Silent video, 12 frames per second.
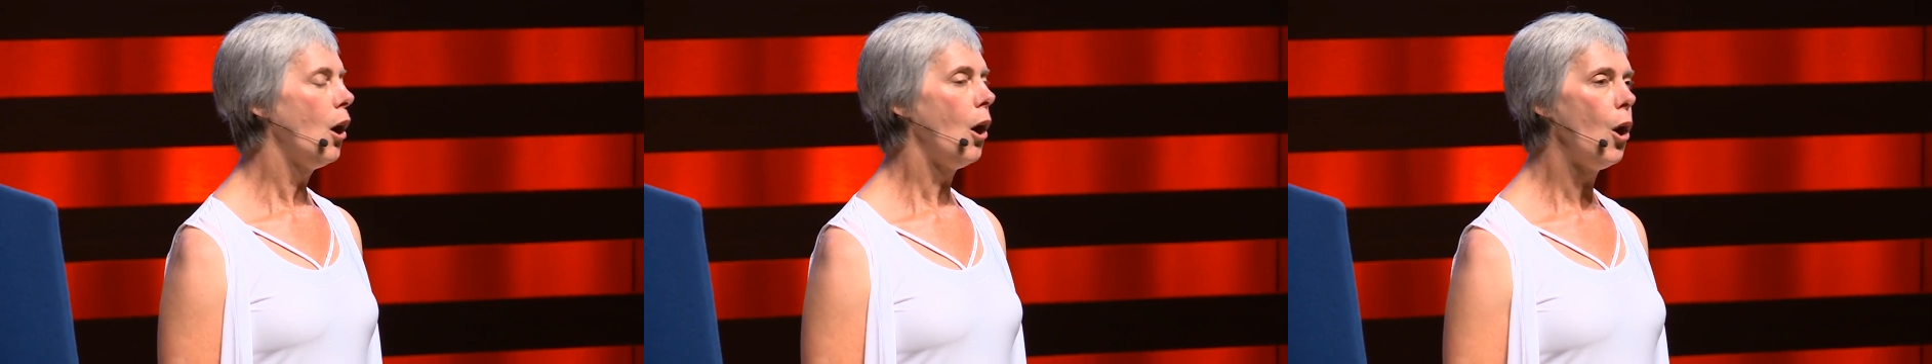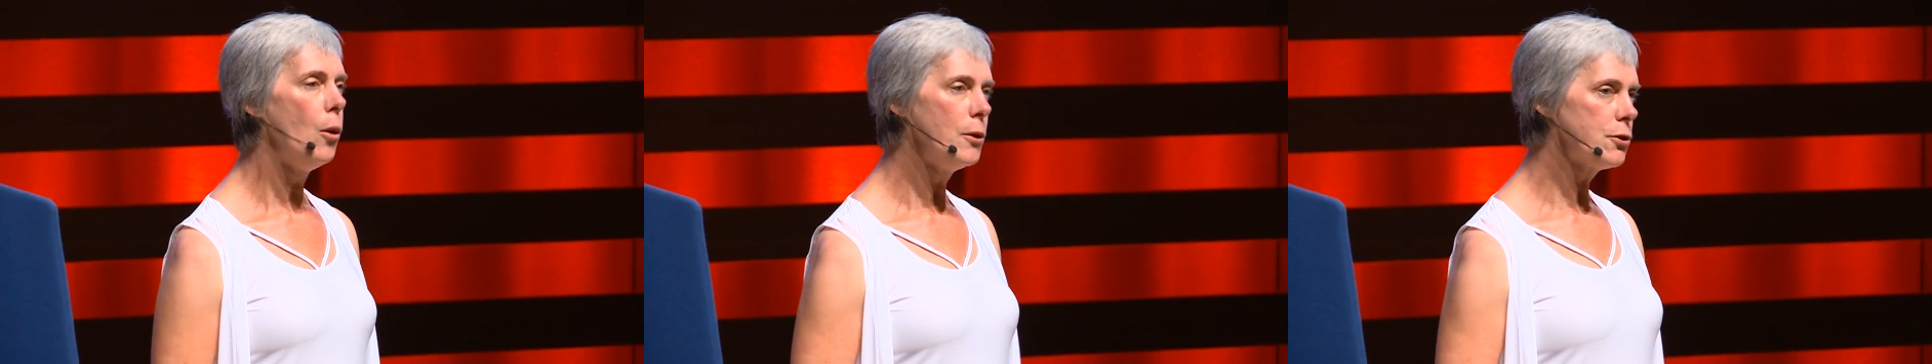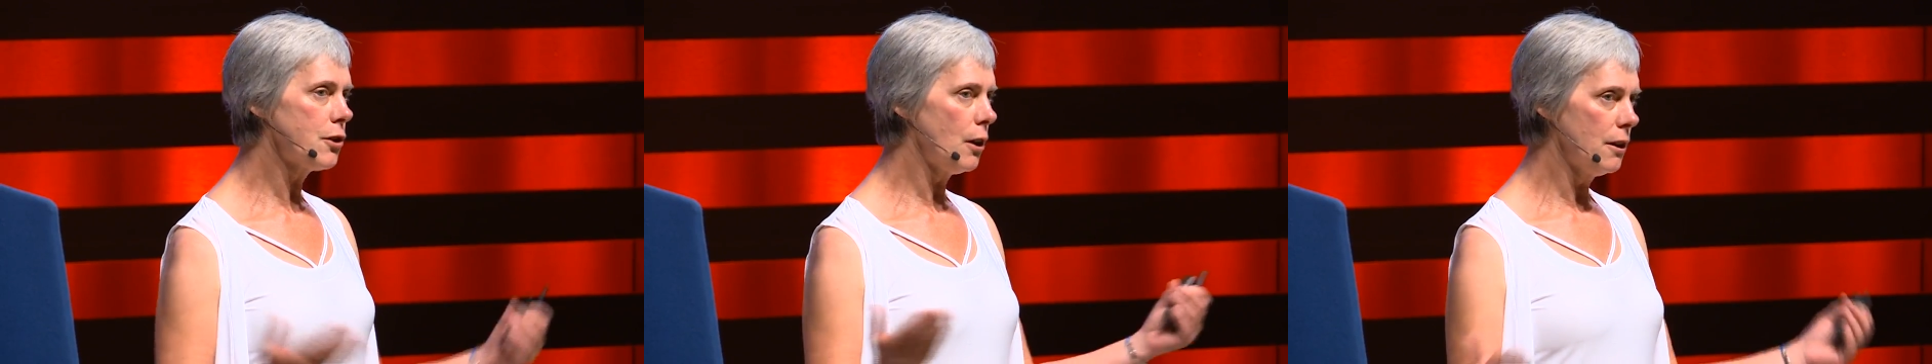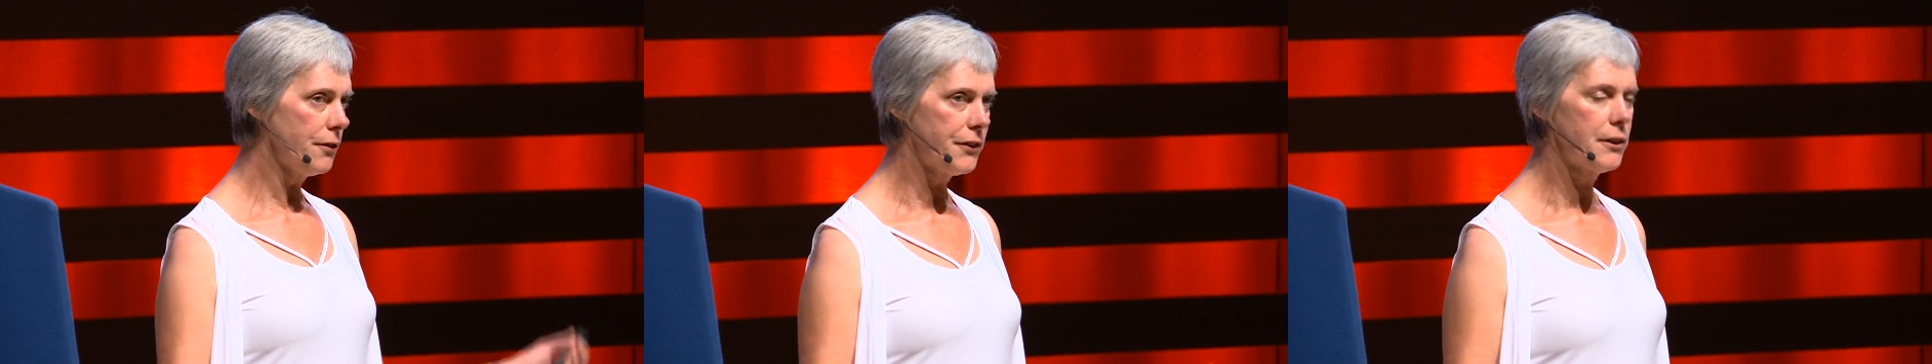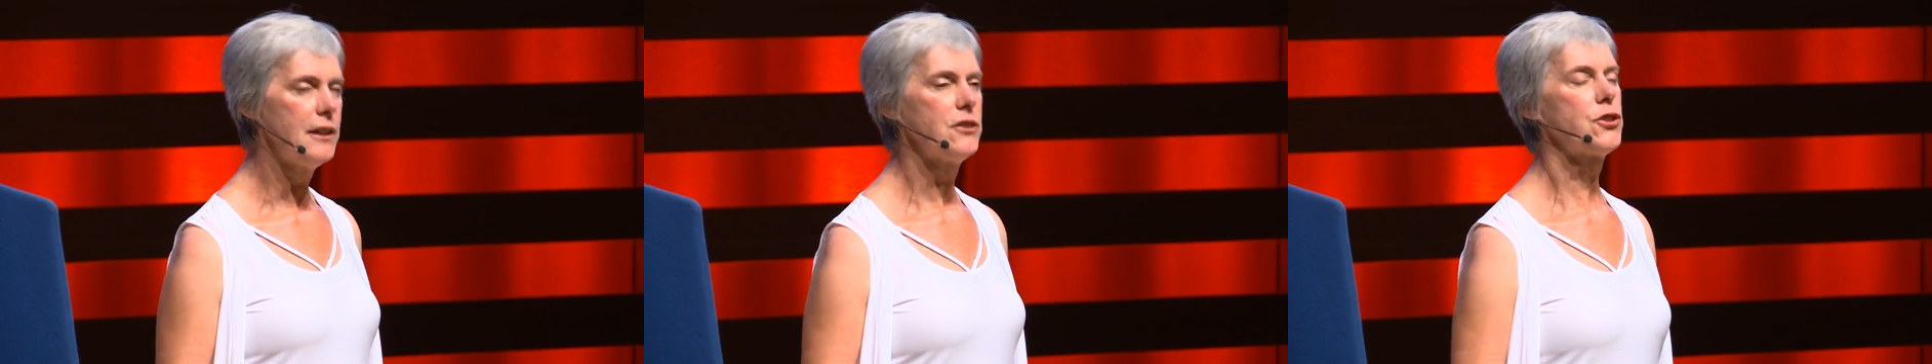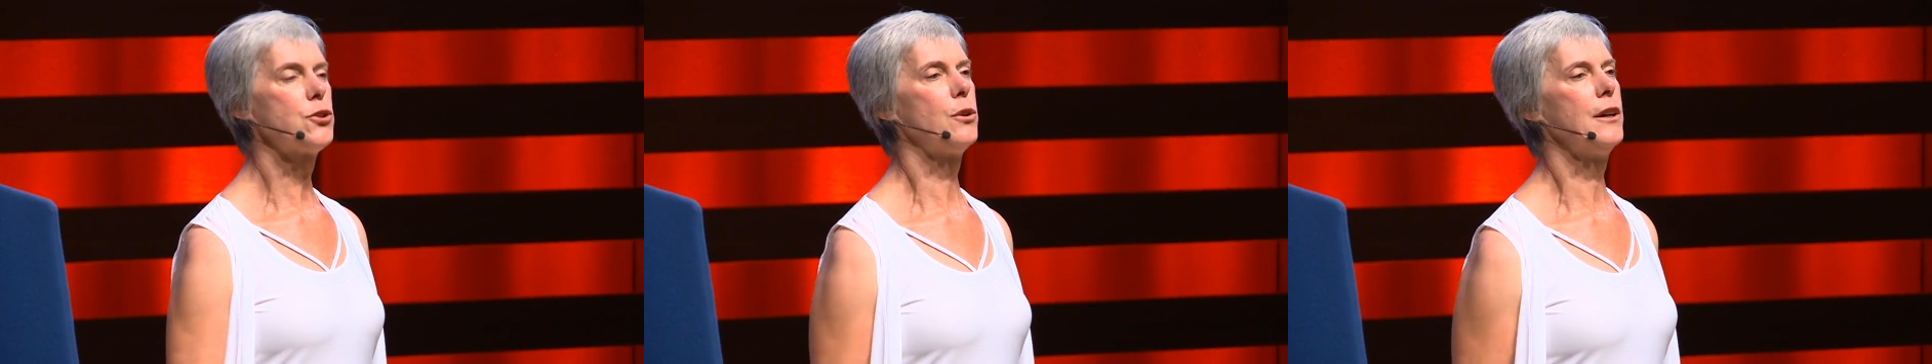almost all of their
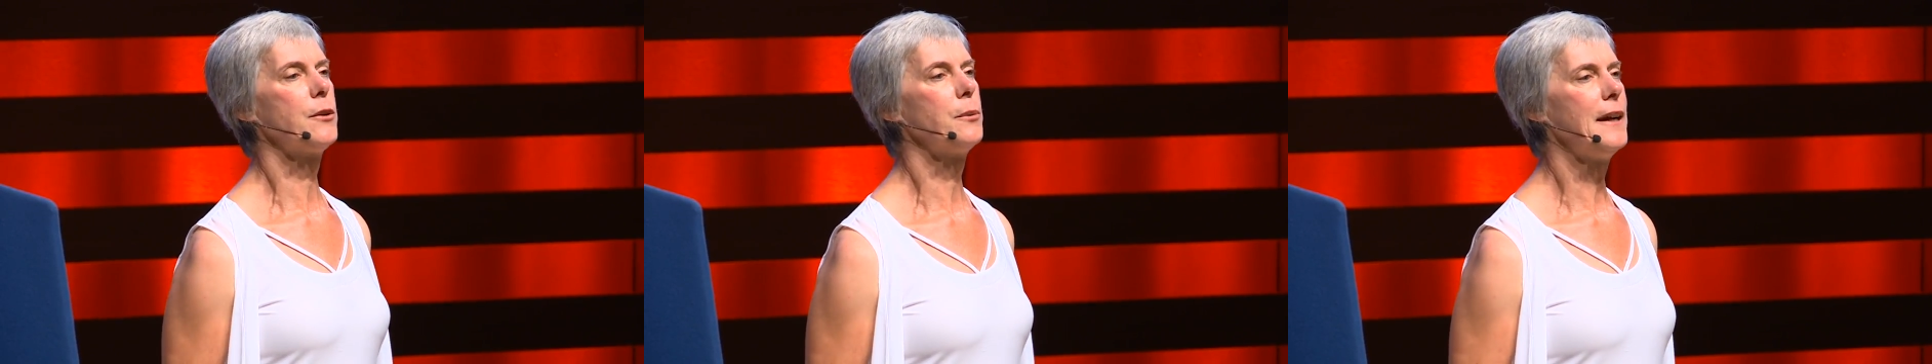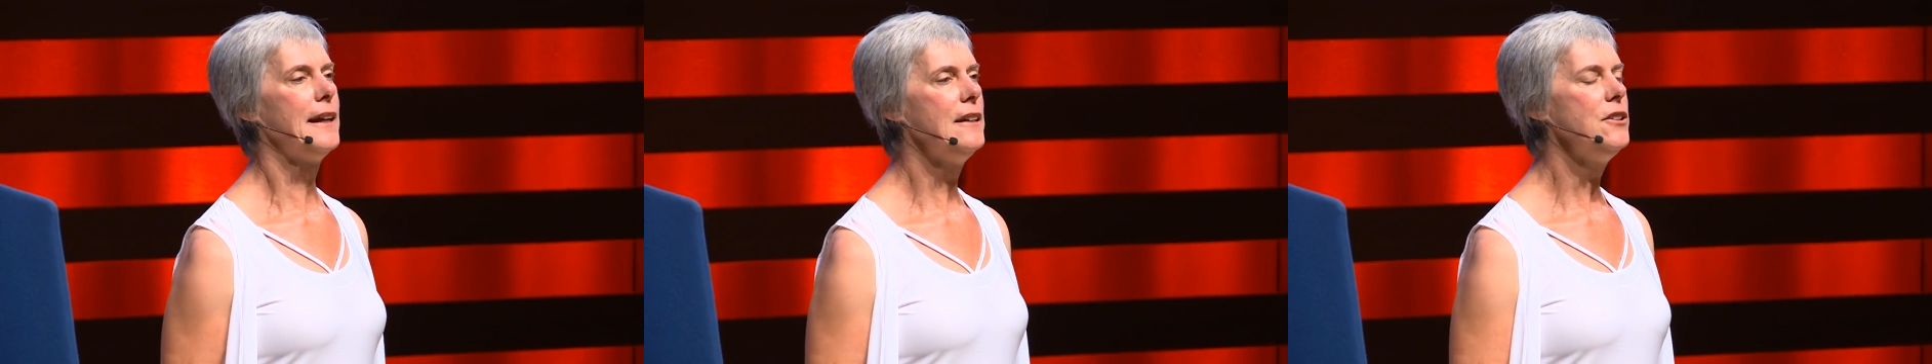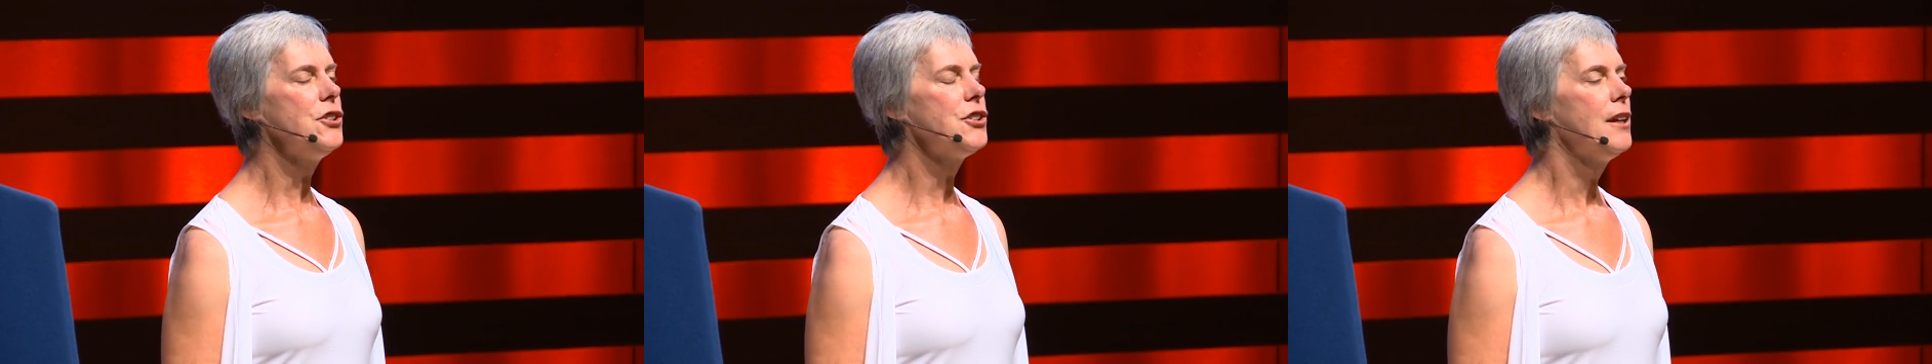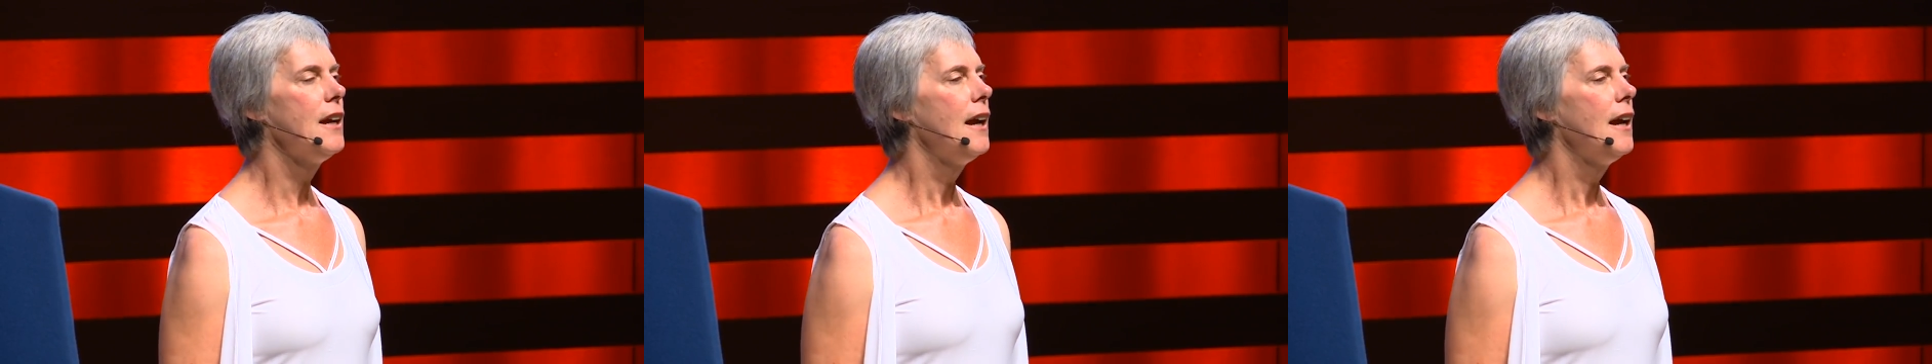historic range.